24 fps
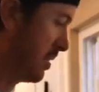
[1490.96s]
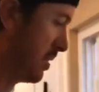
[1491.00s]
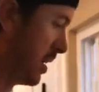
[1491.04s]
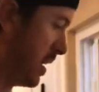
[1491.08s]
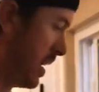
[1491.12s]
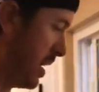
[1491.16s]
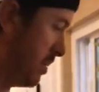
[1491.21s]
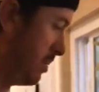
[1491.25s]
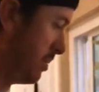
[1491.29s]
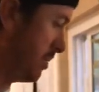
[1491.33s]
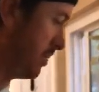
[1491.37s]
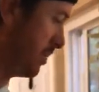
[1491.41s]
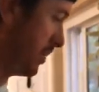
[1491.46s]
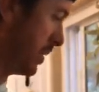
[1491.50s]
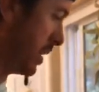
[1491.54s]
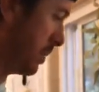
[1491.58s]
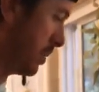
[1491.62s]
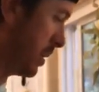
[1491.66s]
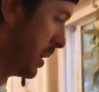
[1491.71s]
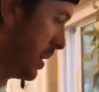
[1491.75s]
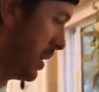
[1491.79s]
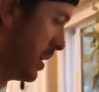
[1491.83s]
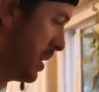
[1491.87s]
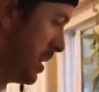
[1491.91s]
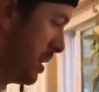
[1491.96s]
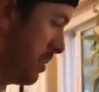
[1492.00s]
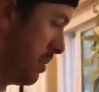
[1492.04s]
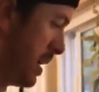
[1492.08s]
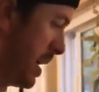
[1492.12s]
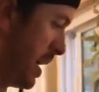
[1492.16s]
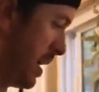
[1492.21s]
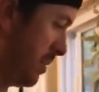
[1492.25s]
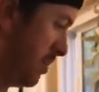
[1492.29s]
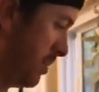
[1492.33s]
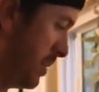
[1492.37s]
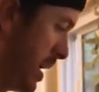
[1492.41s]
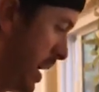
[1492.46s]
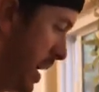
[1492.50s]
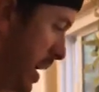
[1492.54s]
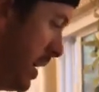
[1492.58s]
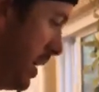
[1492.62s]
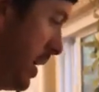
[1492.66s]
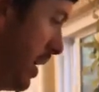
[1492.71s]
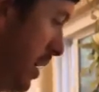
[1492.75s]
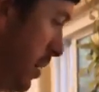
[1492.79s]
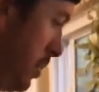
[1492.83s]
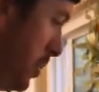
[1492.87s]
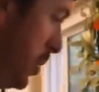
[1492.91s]
Okay, I'm gonna deem that
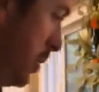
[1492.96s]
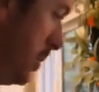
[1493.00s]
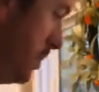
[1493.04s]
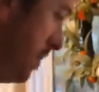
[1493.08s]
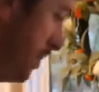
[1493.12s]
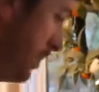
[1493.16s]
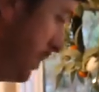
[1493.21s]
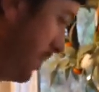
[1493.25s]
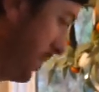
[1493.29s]
not edible.